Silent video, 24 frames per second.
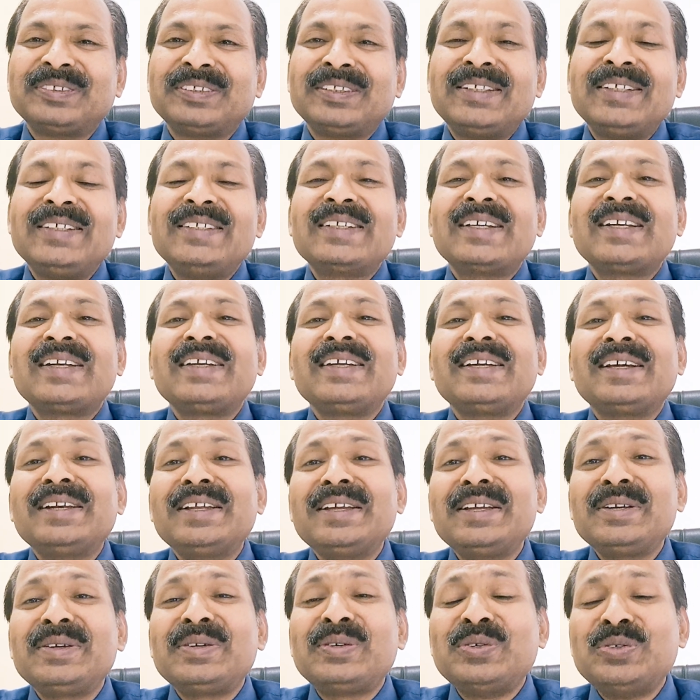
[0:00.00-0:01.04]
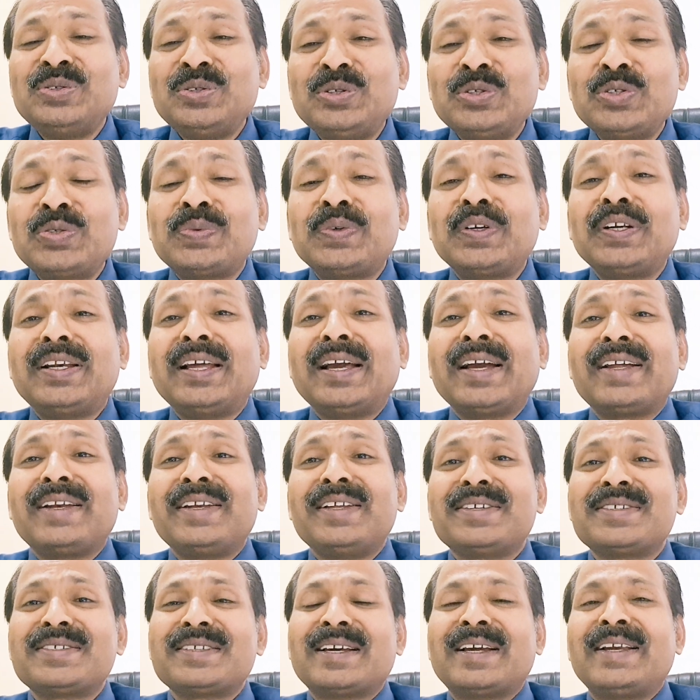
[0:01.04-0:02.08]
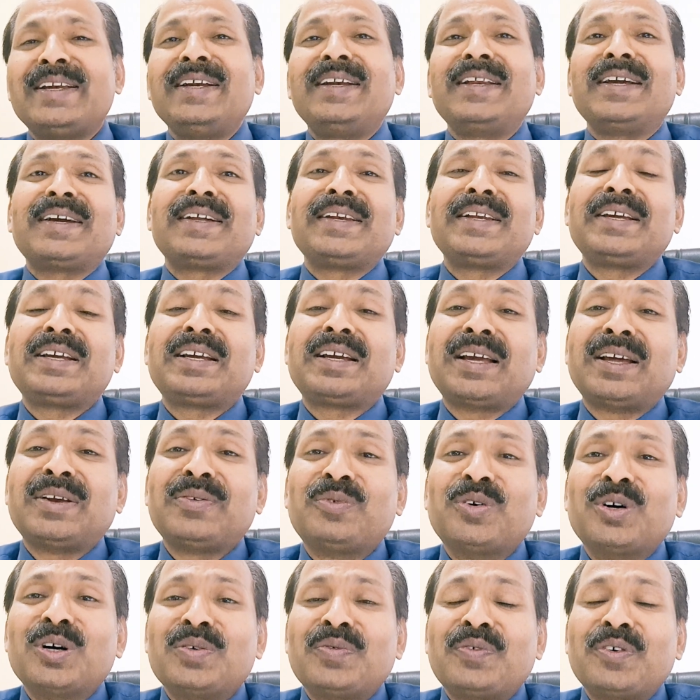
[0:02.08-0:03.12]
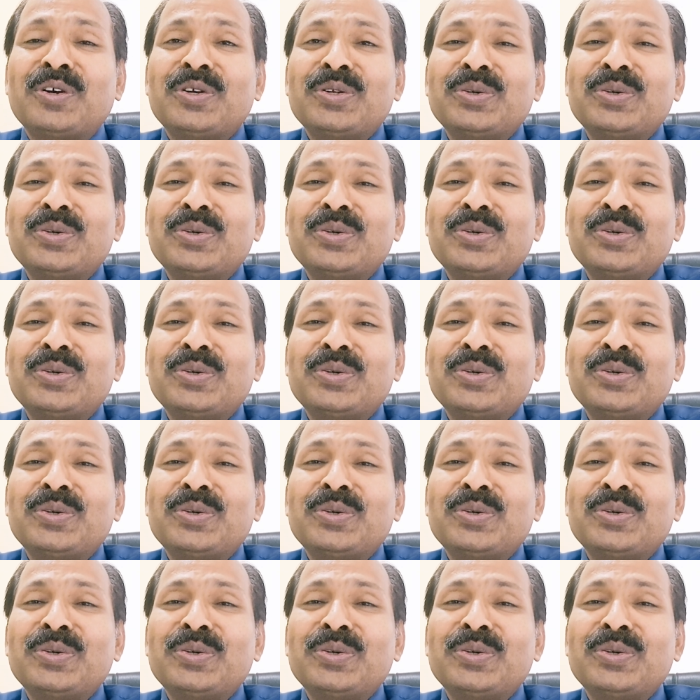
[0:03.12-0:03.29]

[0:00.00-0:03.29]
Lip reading: These are really useful techniques. Any technique can work for